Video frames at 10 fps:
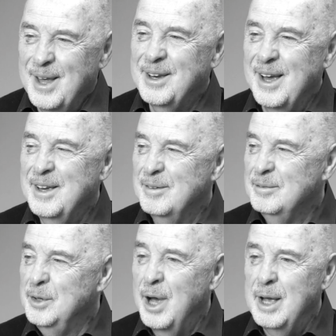
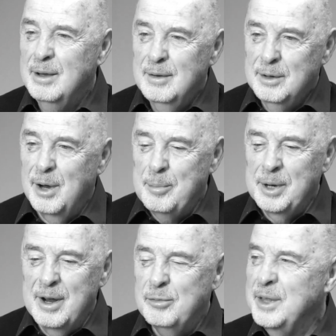Okay, you're
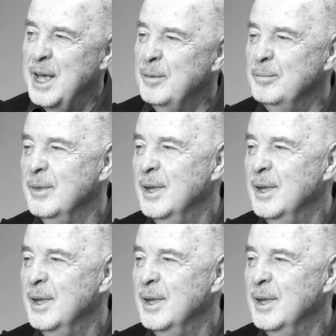happy enough with that?